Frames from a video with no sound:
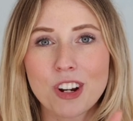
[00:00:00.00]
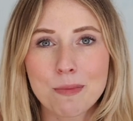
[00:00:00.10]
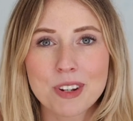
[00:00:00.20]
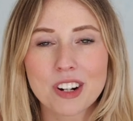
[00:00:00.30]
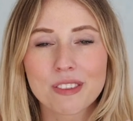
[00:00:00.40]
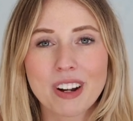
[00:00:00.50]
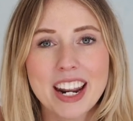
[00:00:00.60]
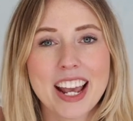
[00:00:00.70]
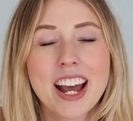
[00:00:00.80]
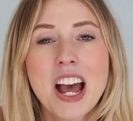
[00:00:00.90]
jumped in
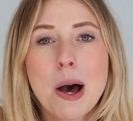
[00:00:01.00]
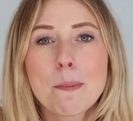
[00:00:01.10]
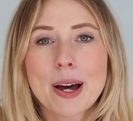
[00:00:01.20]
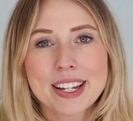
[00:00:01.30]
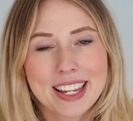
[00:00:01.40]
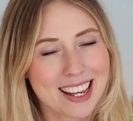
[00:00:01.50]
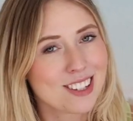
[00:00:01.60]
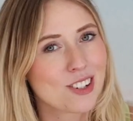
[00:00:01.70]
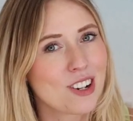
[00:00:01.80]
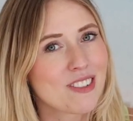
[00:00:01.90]
already, but in case
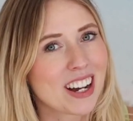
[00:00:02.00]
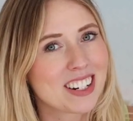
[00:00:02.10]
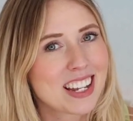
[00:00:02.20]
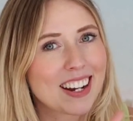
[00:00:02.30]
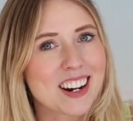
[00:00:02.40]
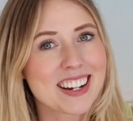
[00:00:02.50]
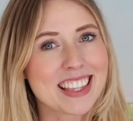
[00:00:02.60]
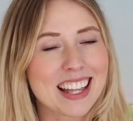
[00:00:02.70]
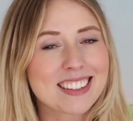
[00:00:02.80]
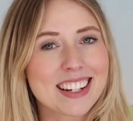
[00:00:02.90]
you're new around here,
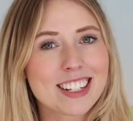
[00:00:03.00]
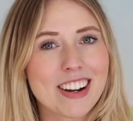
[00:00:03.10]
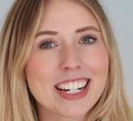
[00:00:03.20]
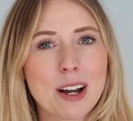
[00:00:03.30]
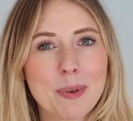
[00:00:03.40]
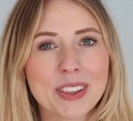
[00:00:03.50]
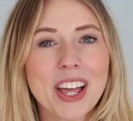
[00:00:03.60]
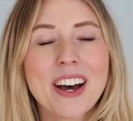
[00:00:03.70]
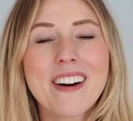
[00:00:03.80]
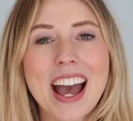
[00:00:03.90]
that's linked right down
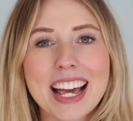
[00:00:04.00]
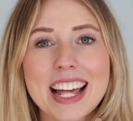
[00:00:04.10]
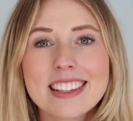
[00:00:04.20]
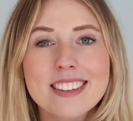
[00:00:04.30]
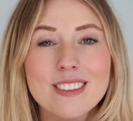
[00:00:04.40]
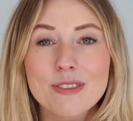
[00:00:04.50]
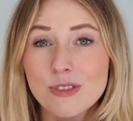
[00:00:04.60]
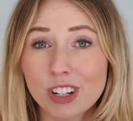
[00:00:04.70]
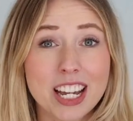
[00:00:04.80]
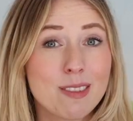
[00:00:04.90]
below, and it's
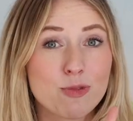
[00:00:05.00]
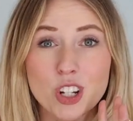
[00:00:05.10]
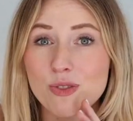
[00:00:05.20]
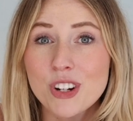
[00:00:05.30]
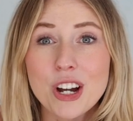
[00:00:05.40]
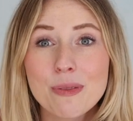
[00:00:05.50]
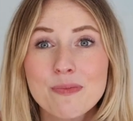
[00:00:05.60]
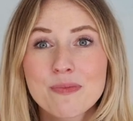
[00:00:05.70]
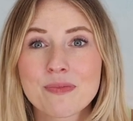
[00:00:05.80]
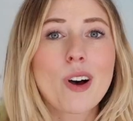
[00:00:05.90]
free just for you.
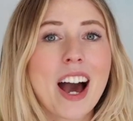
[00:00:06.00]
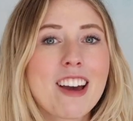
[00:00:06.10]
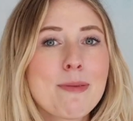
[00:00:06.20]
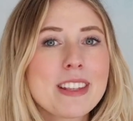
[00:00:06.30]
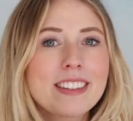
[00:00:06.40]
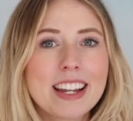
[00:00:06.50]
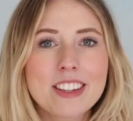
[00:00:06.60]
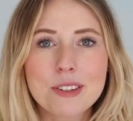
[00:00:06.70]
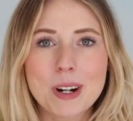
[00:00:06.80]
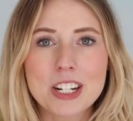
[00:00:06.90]
So I have been seeing
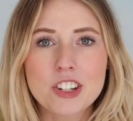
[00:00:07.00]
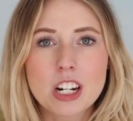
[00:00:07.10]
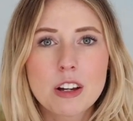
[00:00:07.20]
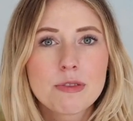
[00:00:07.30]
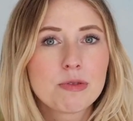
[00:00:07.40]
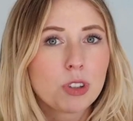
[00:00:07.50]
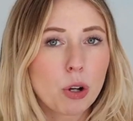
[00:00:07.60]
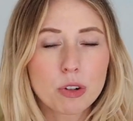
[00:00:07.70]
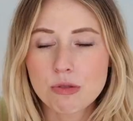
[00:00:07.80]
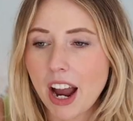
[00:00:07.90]
this question
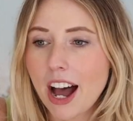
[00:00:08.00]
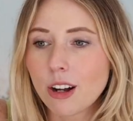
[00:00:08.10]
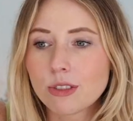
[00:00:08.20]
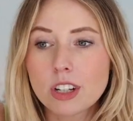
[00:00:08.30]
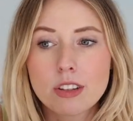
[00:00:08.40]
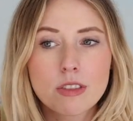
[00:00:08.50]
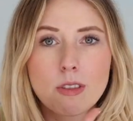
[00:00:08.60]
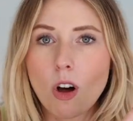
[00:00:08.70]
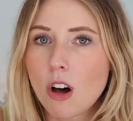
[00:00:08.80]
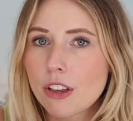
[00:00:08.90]
float around
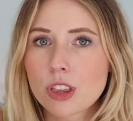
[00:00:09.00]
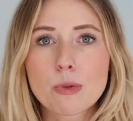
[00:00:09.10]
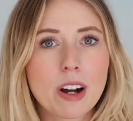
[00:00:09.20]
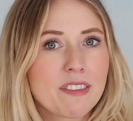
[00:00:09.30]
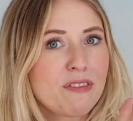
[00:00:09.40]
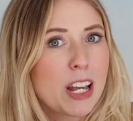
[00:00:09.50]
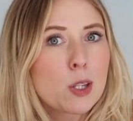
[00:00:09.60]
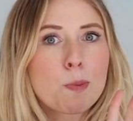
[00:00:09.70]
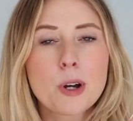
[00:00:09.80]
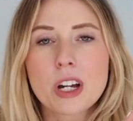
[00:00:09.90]
all throughout
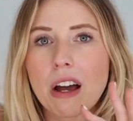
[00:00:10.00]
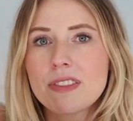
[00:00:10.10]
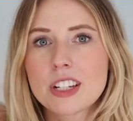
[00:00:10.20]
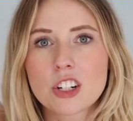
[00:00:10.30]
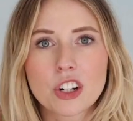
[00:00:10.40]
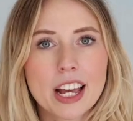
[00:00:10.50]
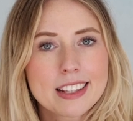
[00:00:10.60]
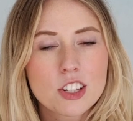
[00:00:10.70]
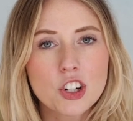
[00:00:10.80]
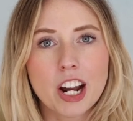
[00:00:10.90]
Facebook. I've seen it on
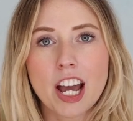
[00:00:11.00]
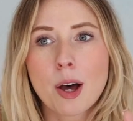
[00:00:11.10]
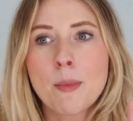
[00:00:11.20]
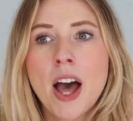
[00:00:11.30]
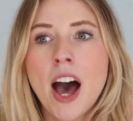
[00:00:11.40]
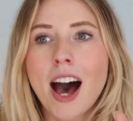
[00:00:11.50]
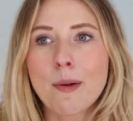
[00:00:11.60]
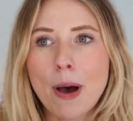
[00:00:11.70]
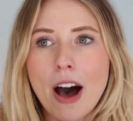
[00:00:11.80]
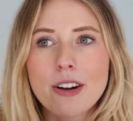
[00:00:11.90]
Instagram
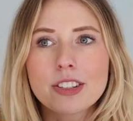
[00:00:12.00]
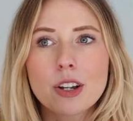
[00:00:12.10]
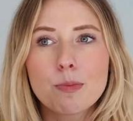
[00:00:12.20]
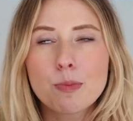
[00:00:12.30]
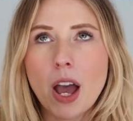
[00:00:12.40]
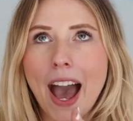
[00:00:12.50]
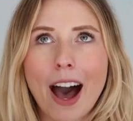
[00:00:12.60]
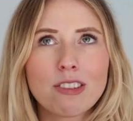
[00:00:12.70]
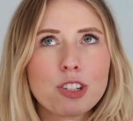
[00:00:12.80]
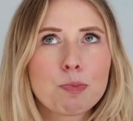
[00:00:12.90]
about
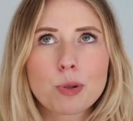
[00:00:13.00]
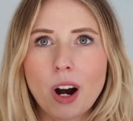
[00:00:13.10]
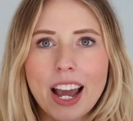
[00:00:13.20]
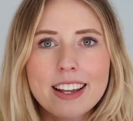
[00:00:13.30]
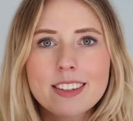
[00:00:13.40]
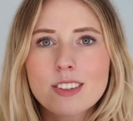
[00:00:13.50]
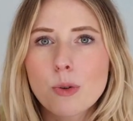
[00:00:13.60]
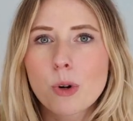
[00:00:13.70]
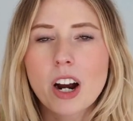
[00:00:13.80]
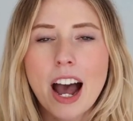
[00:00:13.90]
how to price
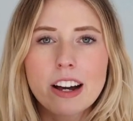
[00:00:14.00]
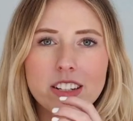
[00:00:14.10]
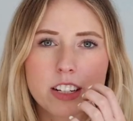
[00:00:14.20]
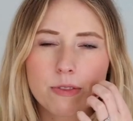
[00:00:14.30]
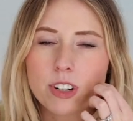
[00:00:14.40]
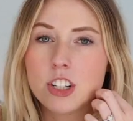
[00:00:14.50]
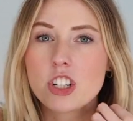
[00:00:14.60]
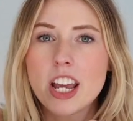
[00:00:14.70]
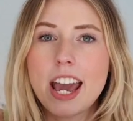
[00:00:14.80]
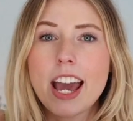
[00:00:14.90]
or how to
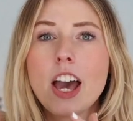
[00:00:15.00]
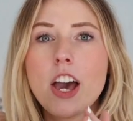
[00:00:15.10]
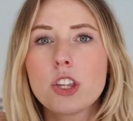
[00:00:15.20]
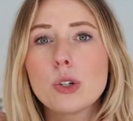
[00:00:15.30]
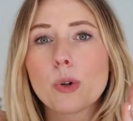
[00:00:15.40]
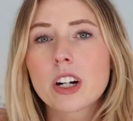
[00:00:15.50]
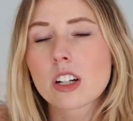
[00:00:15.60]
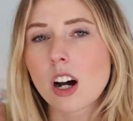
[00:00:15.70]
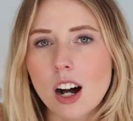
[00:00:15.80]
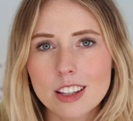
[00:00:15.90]
differentiate your
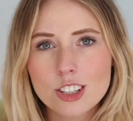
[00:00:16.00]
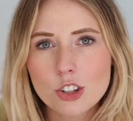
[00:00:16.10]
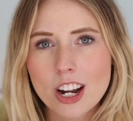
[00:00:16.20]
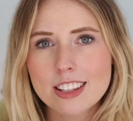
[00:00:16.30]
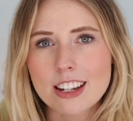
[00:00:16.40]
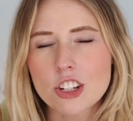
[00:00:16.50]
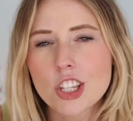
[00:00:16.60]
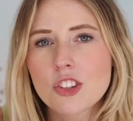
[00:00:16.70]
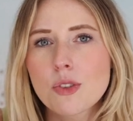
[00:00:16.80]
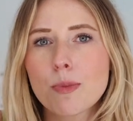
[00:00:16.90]
college grad
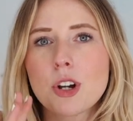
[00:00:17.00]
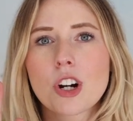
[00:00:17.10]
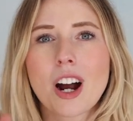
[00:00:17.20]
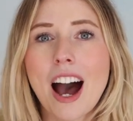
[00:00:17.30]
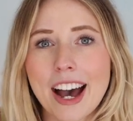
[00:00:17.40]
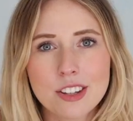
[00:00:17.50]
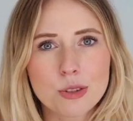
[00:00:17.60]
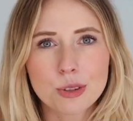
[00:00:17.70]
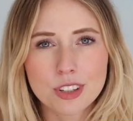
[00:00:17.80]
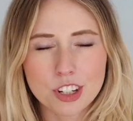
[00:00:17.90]
sessions from your high
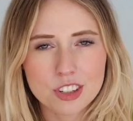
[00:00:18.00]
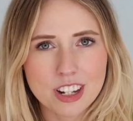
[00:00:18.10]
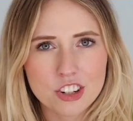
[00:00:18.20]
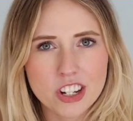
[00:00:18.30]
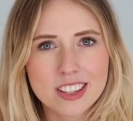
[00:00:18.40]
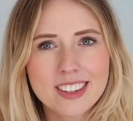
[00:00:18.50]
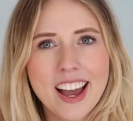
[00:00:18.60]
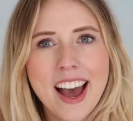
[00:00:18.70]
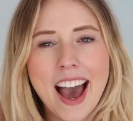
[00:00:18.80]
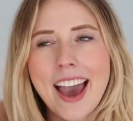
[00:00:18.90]
school senior sessions.
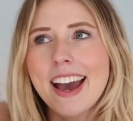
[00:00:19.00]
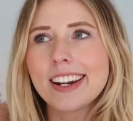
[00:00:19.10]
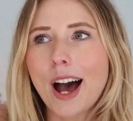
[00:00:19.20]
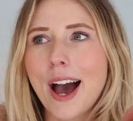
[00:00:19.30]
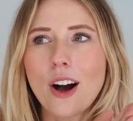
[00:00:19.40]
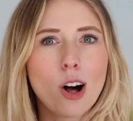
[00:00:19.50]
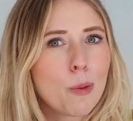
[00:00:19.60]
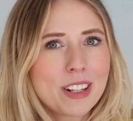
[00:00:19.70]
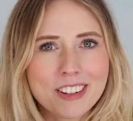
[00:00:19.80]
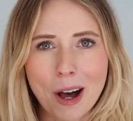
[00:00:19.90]
And I
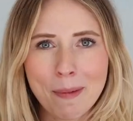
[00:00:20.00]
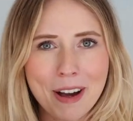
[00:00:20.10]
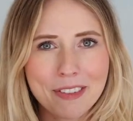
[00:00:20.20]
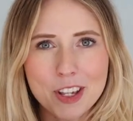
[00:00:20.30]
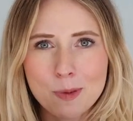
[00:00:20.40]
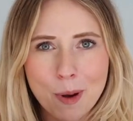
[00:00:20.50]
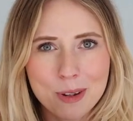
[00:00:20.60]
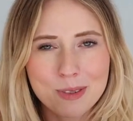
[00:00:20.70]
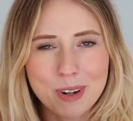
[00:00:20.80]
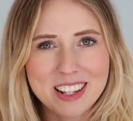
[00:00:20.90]
always comment on these
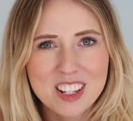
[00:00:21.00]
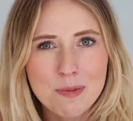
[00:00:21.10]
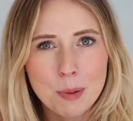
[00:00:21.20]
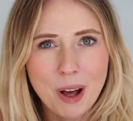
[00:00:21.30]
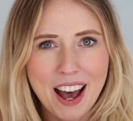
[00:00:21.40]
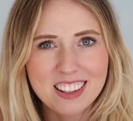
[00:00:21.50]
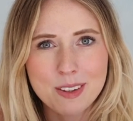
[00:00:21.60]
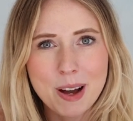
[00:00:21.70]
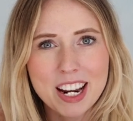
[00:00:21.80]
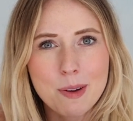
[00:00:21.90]
posts when I see people ask
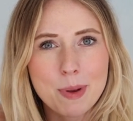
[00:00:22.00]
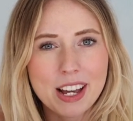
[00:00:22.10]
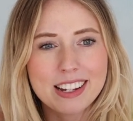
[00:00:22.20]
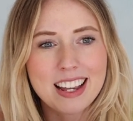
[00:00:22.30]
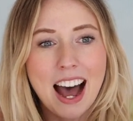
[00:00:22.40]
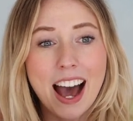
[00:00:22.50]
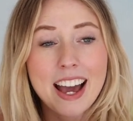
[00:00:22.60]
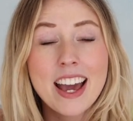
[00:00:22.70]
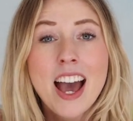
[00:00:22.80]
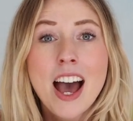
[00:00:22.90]
about it, because
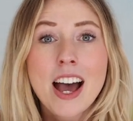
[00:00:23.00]
I